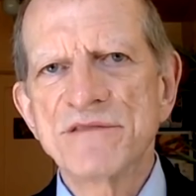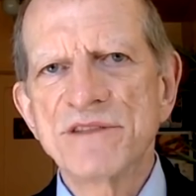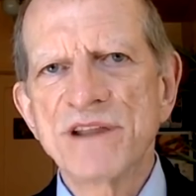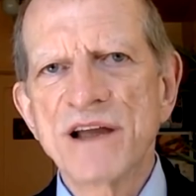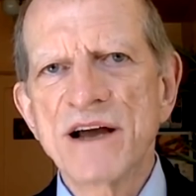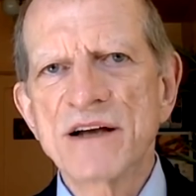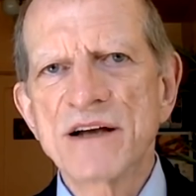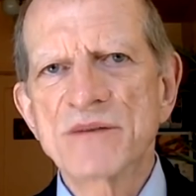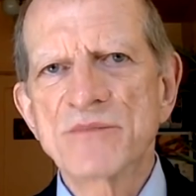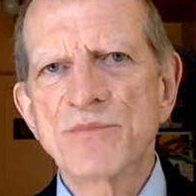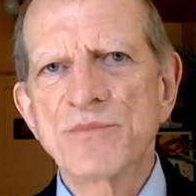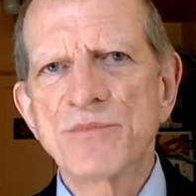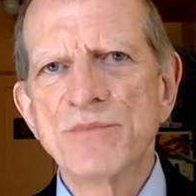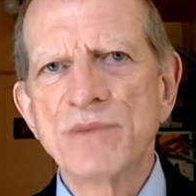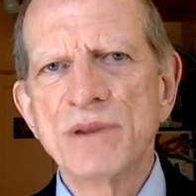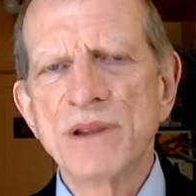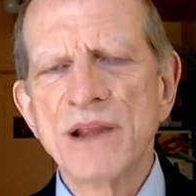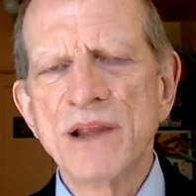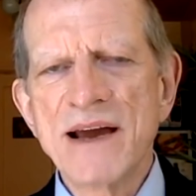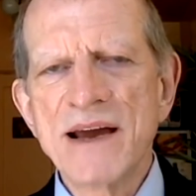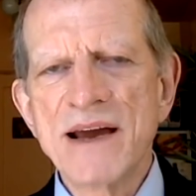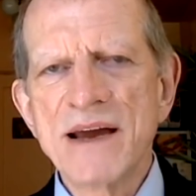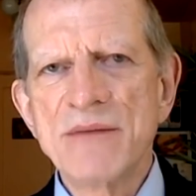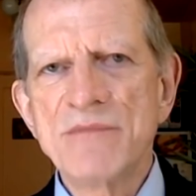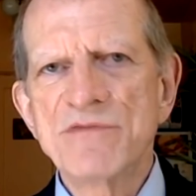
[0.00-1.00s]
deflect
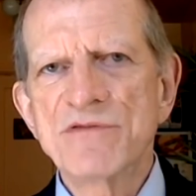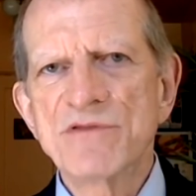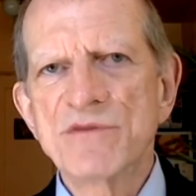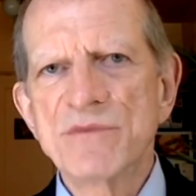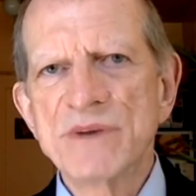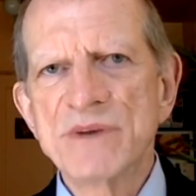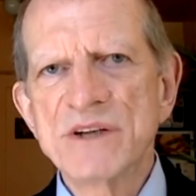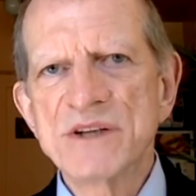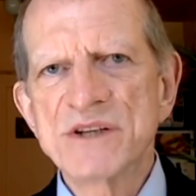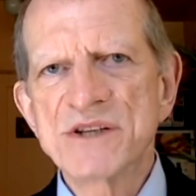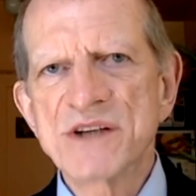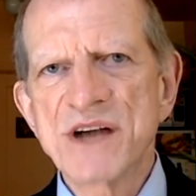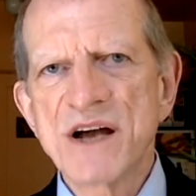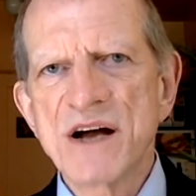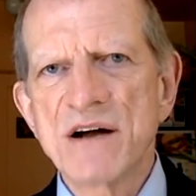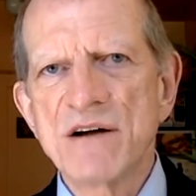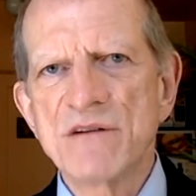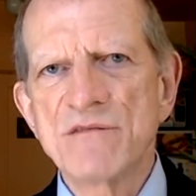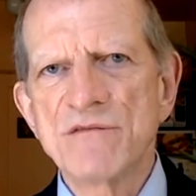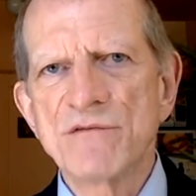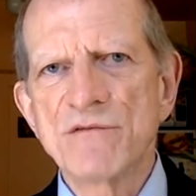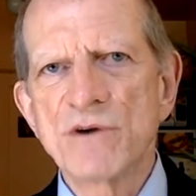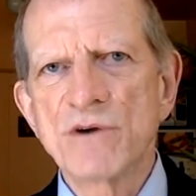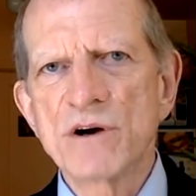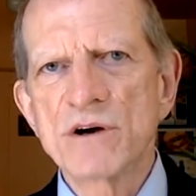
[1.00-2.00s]
blame from
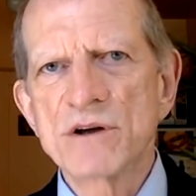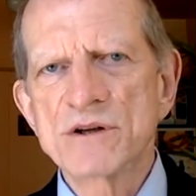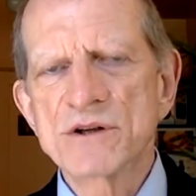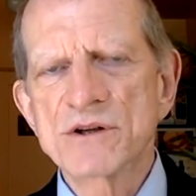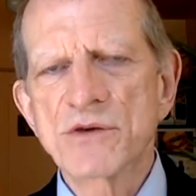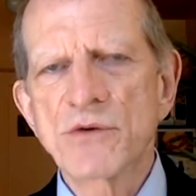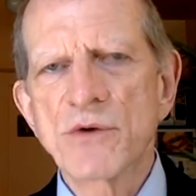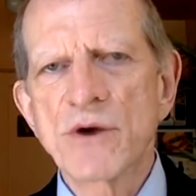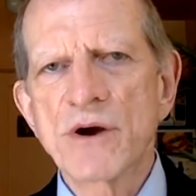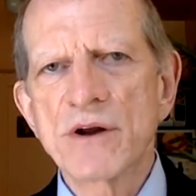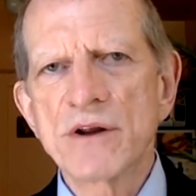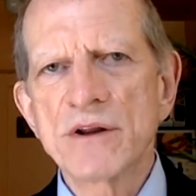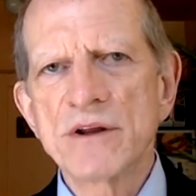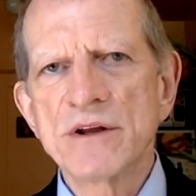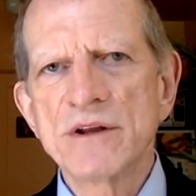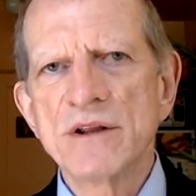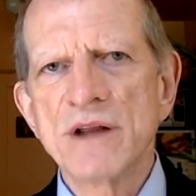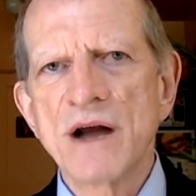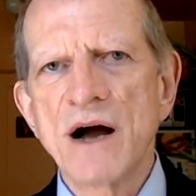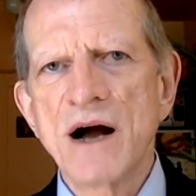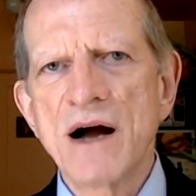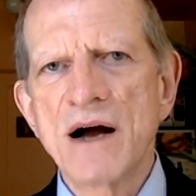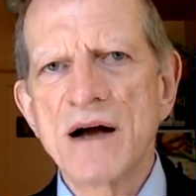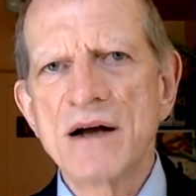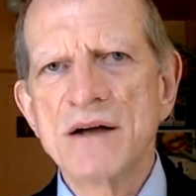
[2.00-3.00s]
itself where it squarely
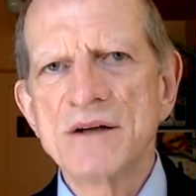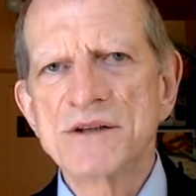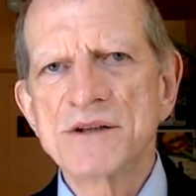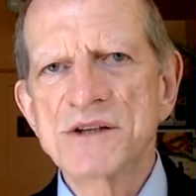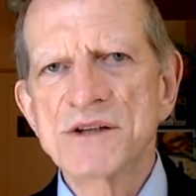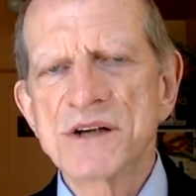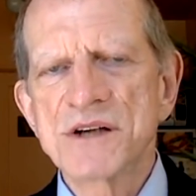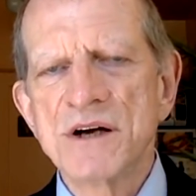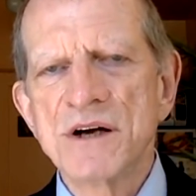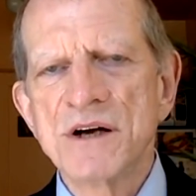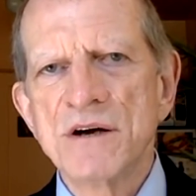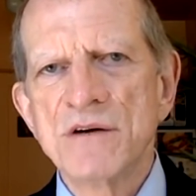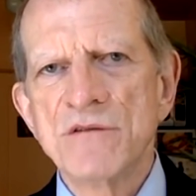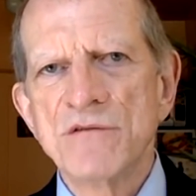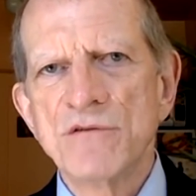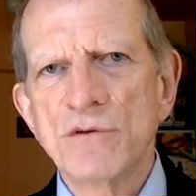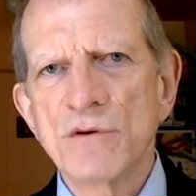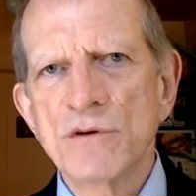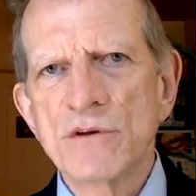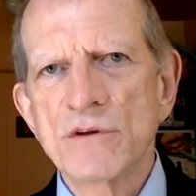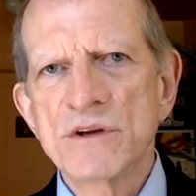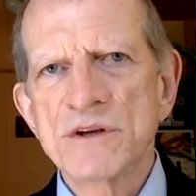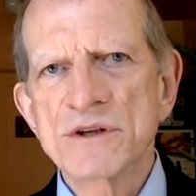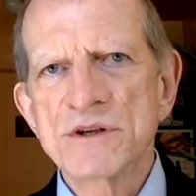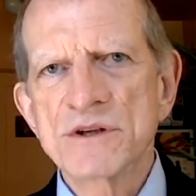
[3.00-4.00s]
lies
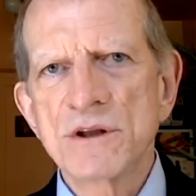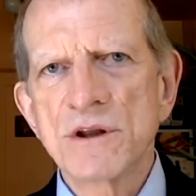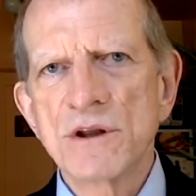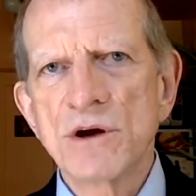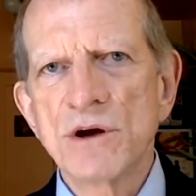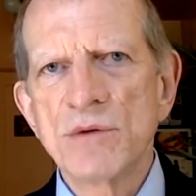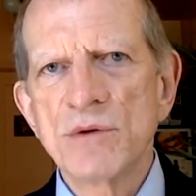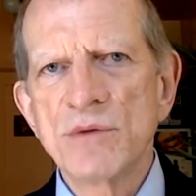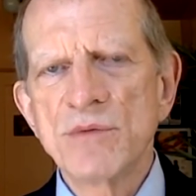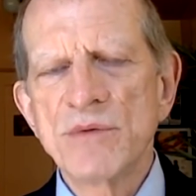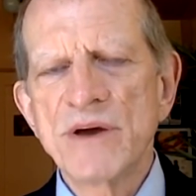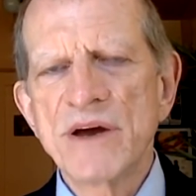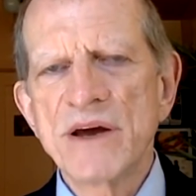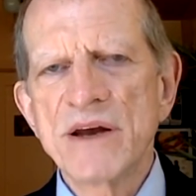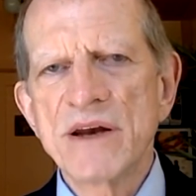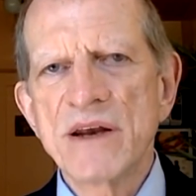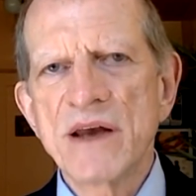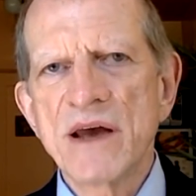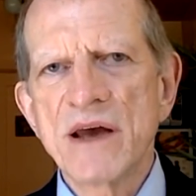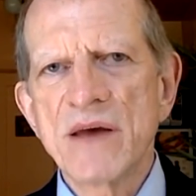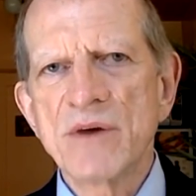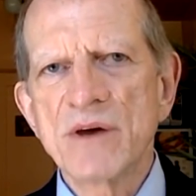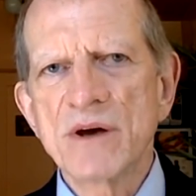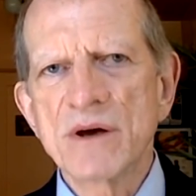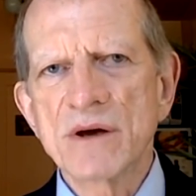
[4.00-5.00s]
for this global
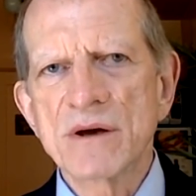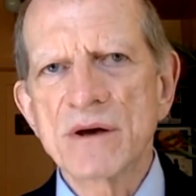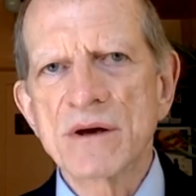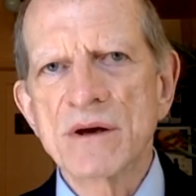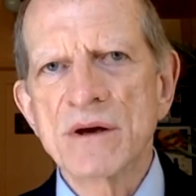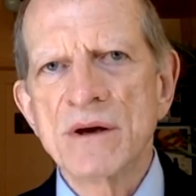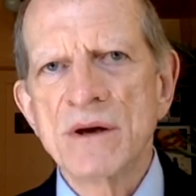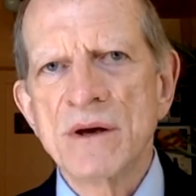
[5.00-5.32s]
pandemic.